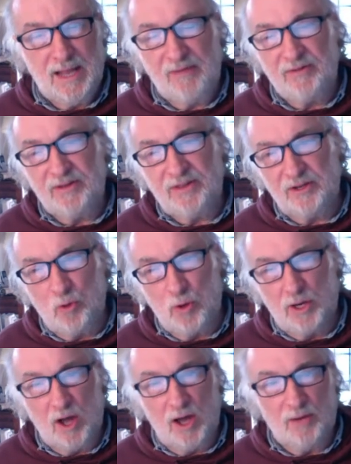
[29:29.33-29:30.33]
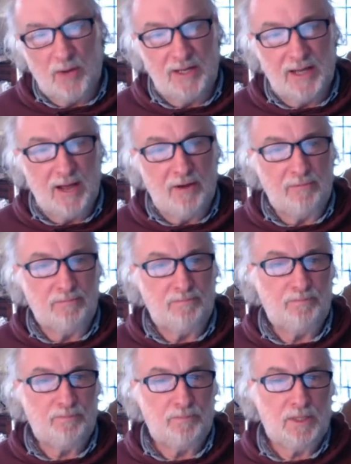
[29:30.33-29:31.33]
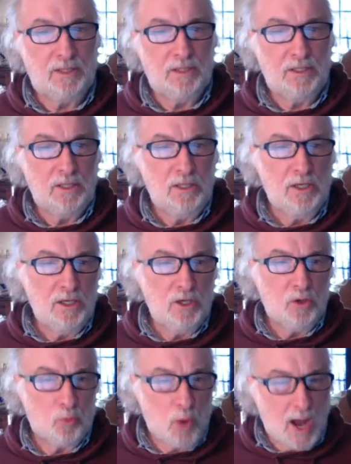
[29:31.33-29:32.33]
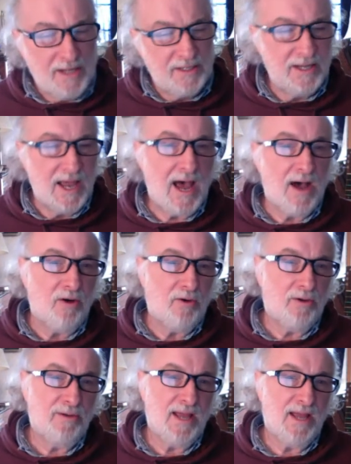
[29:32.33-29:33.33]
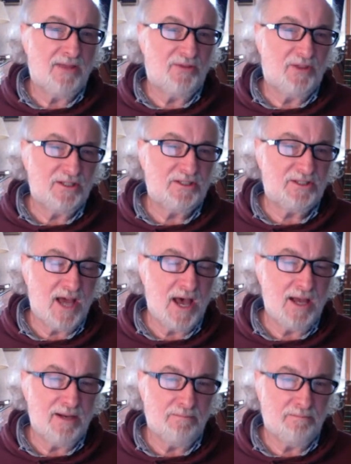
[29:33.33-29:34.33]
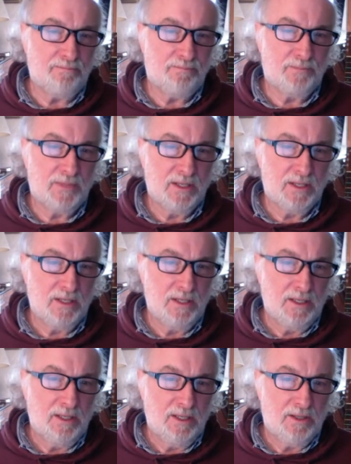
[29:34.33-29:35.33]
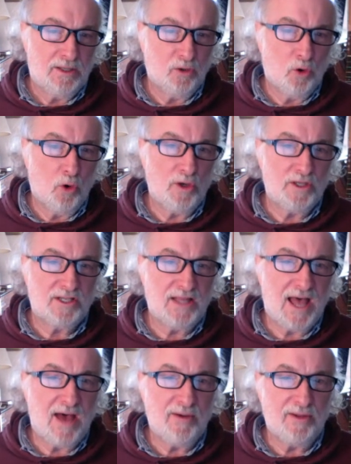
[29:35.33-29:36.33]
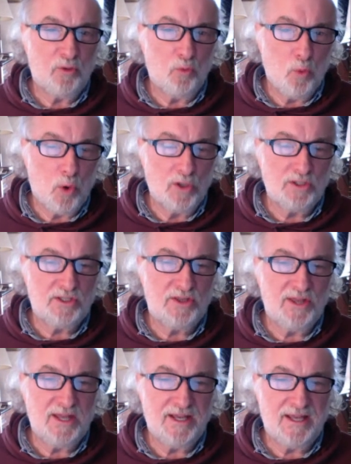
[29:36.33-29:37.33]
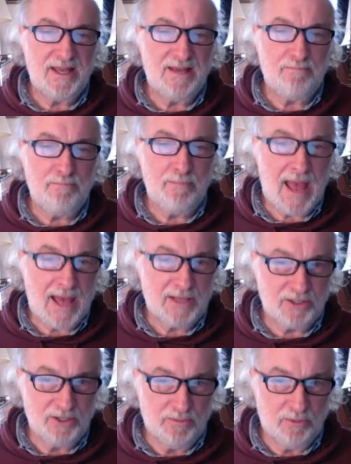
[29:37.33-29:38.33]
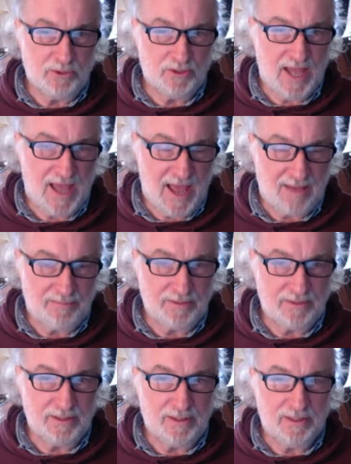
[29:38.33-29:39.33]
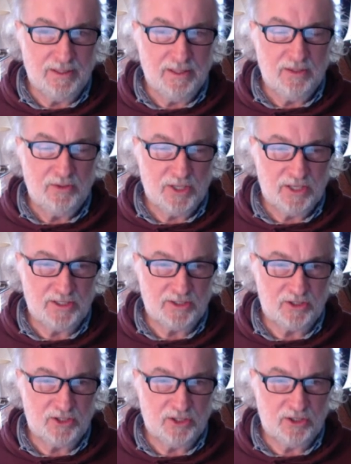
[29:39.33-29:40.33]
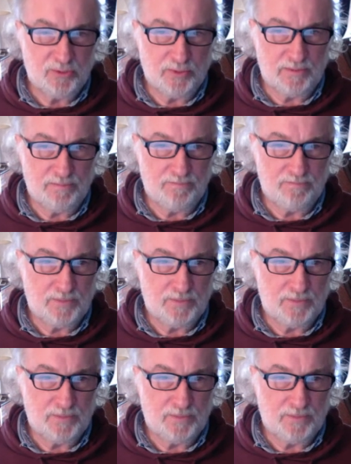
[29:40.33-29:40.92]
Everything going on right now. Right now, at this time, the Lord is allowing the worst thing imaginable to happen to his children.